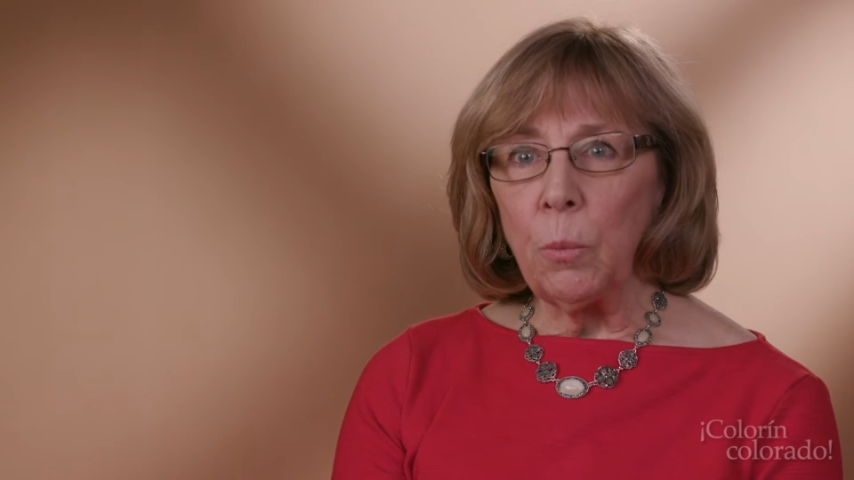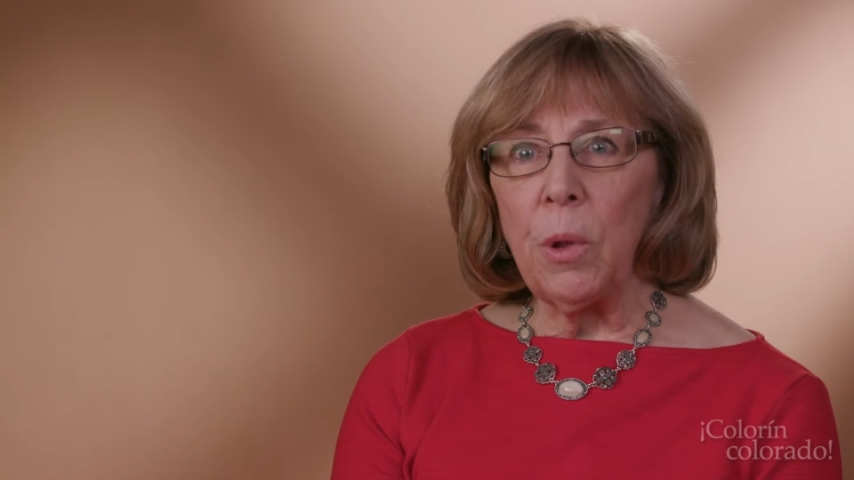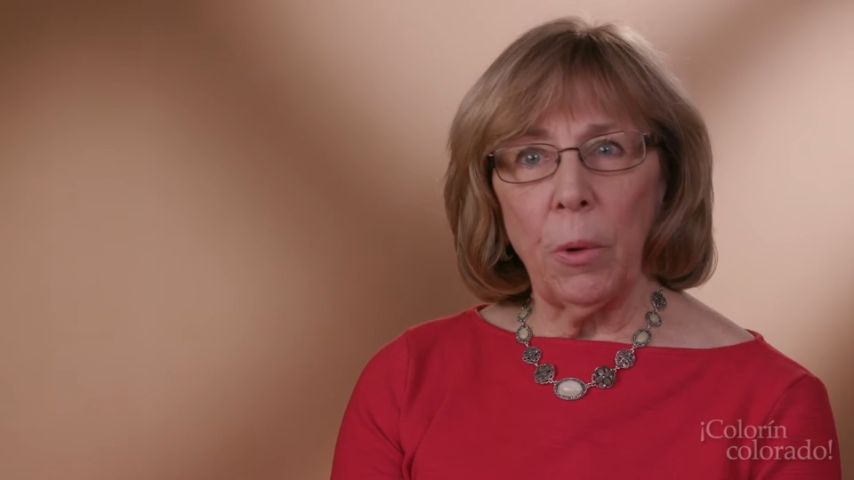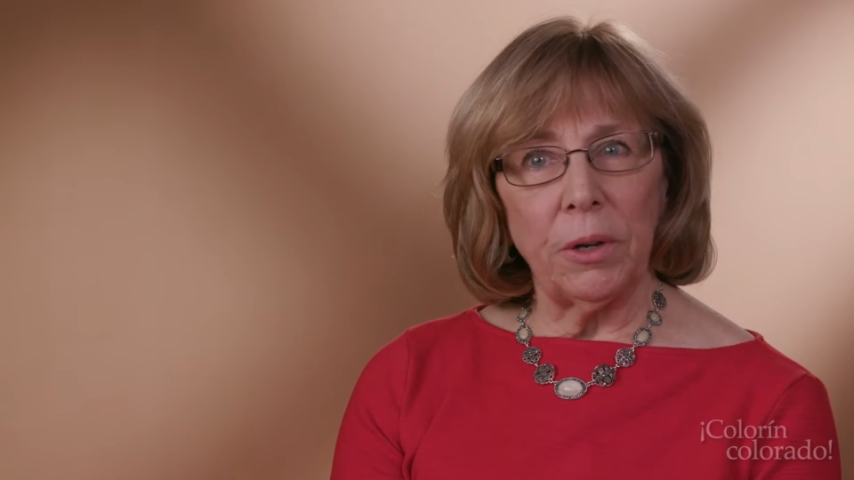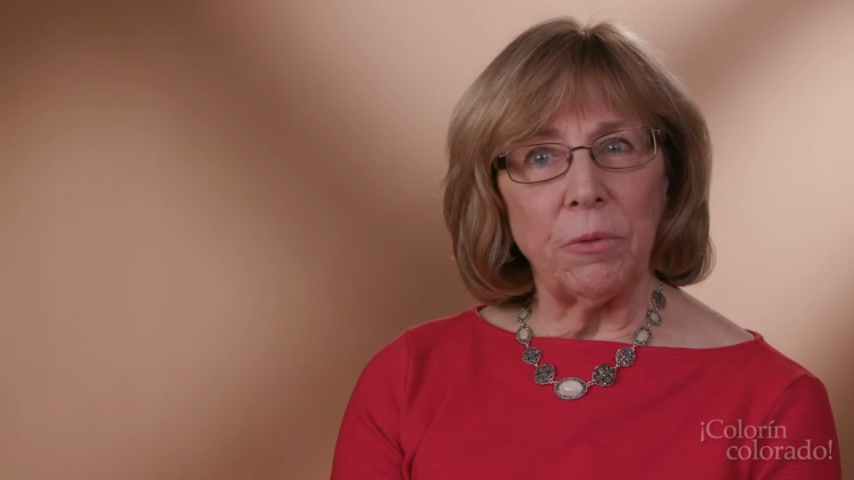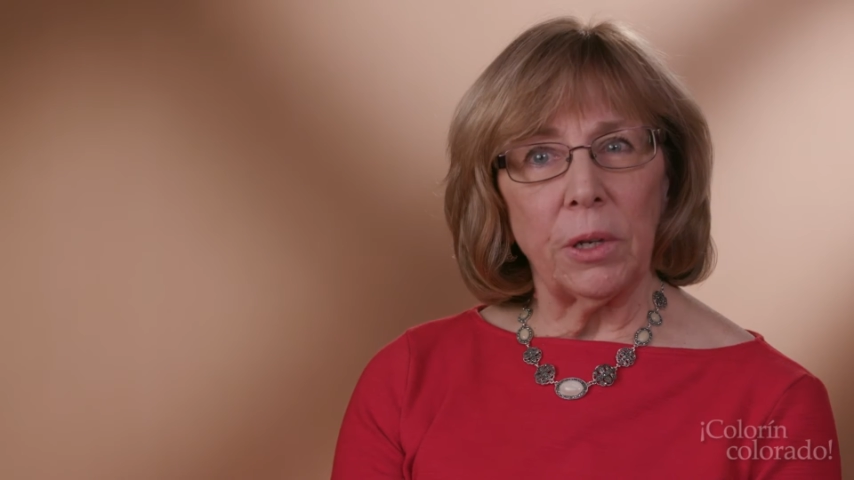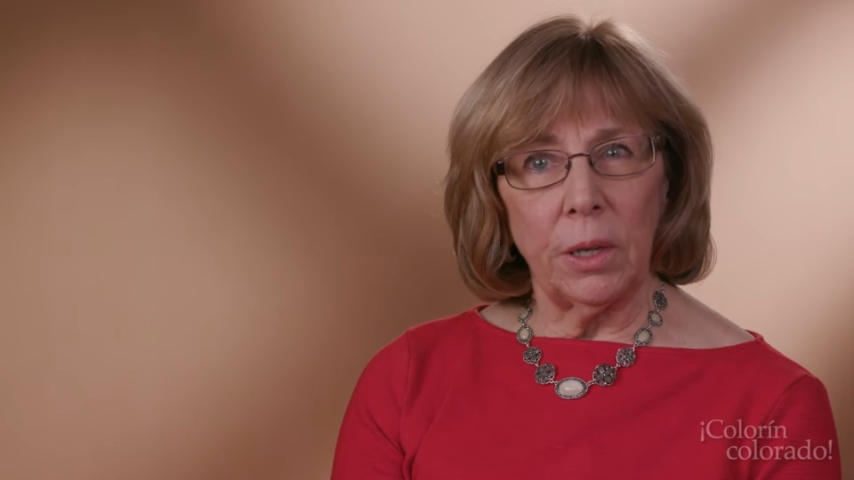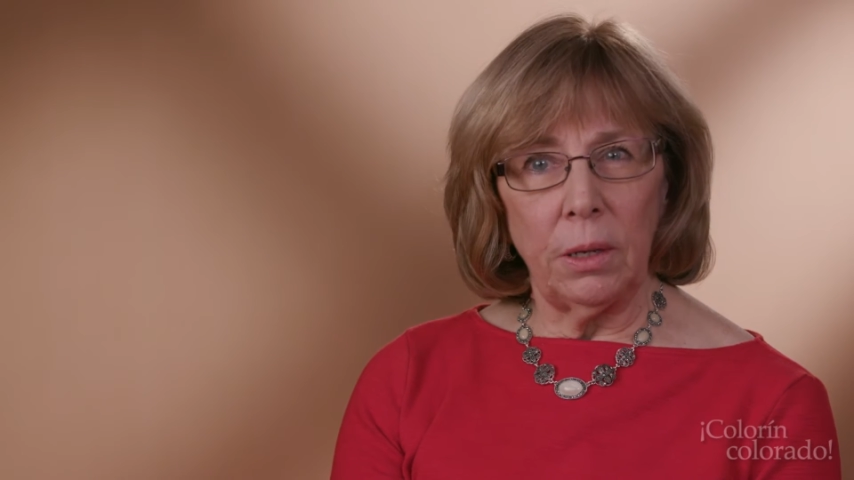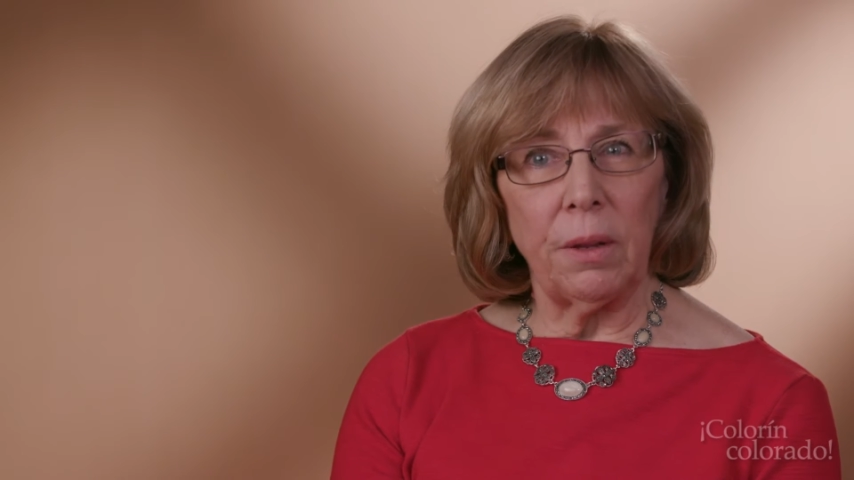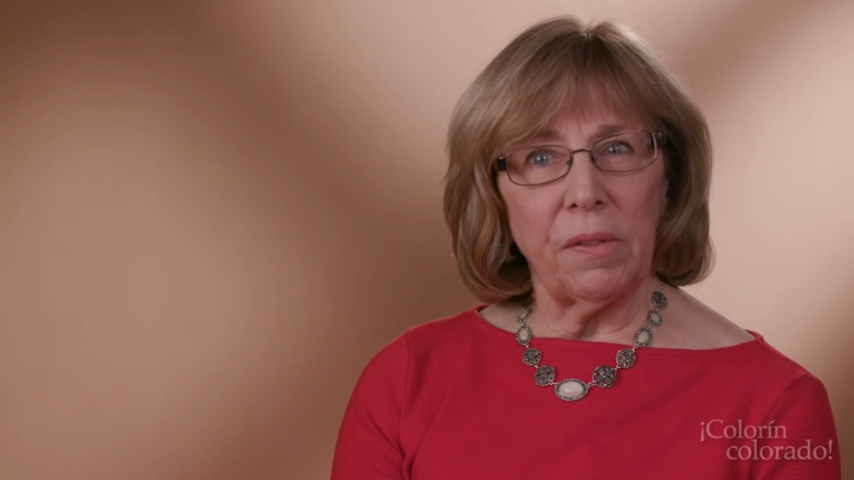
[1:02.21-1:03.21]
we want to
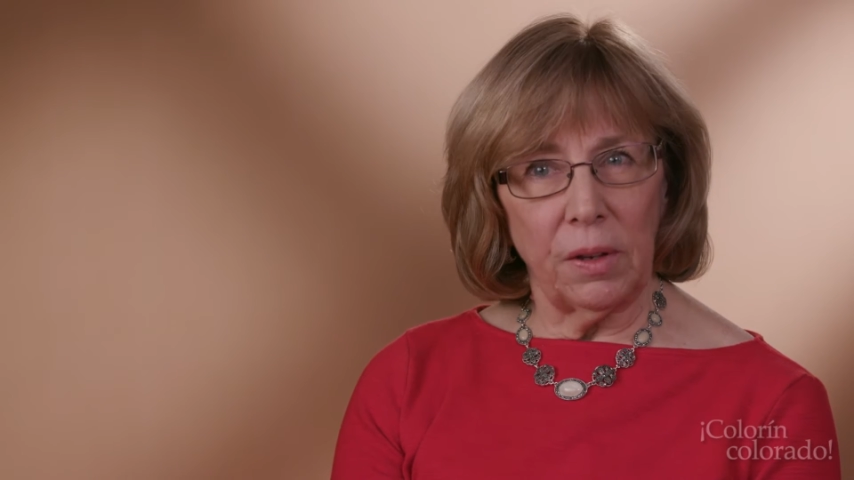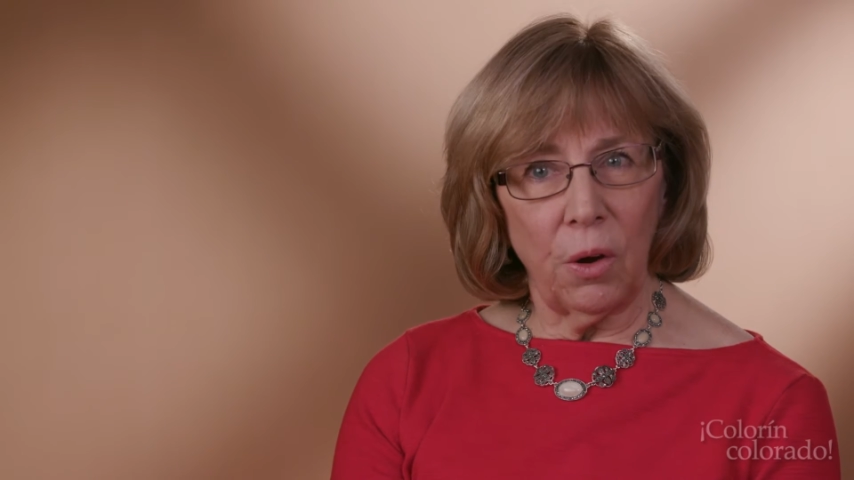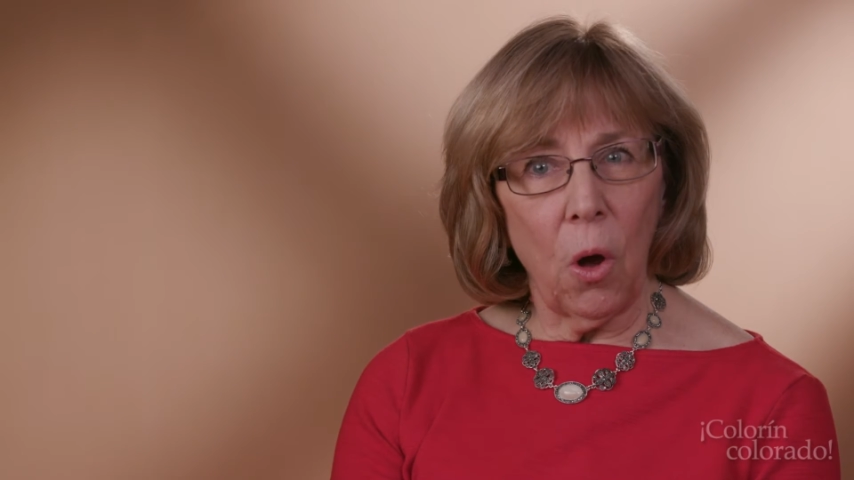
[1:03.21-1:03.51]
really listen